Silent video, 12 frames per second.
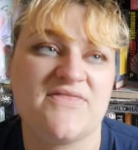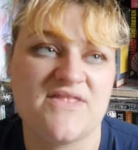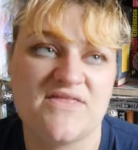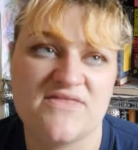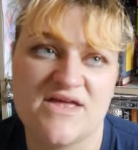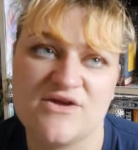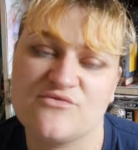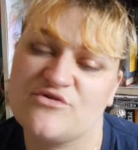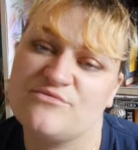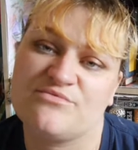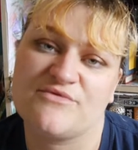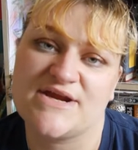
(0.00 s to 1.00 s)
And then their
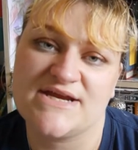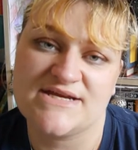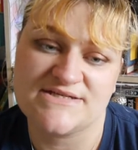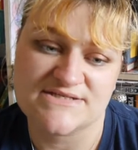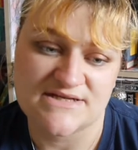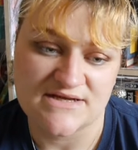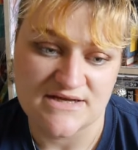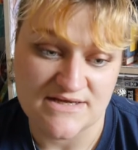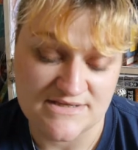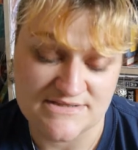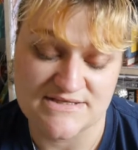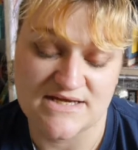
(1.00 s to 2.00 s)
group read
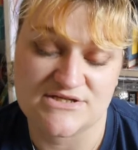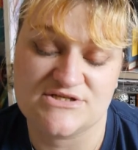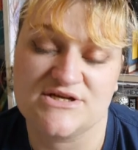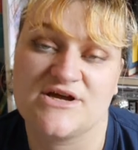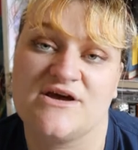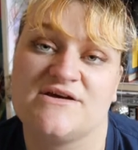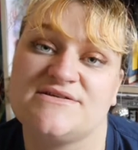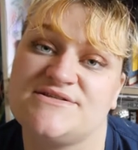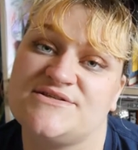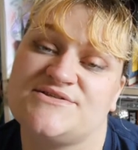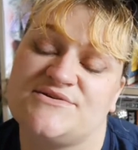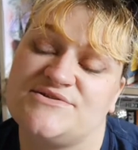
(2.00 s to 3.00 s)
is Ashley
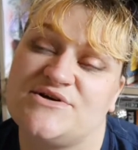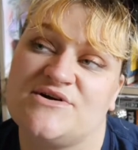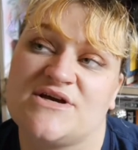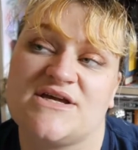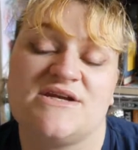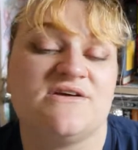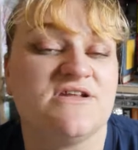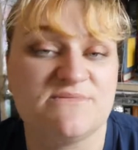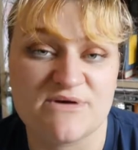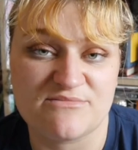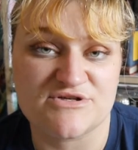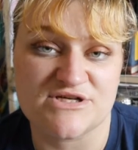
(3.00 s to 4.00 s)
Curse So Dark and Lonely
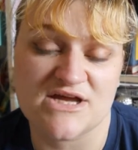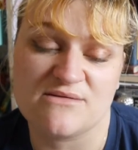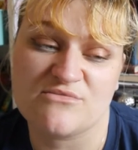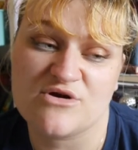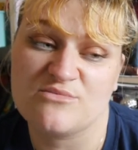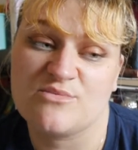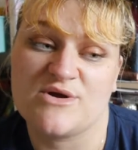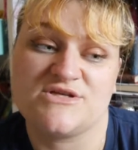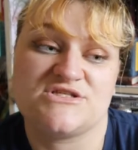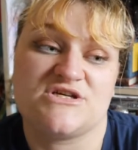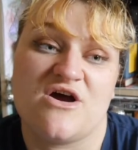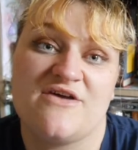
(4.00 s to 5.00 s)
by Brigid Kemmerer
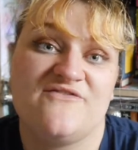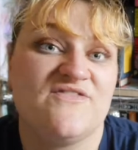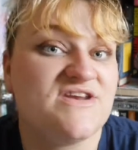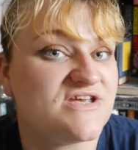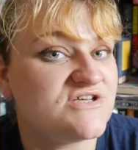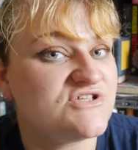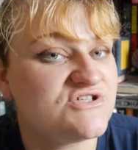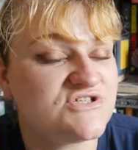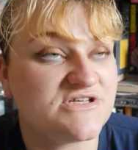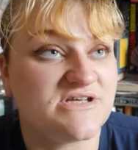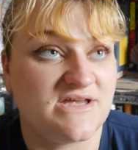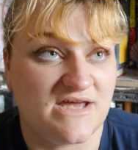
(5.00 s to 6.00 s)
which I
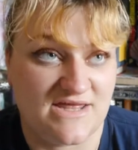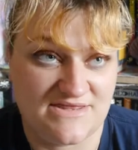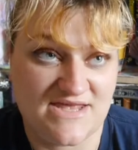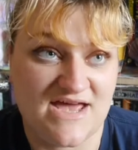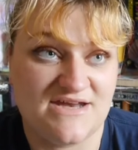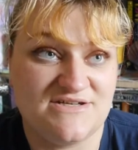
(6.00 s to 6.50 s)
finished at the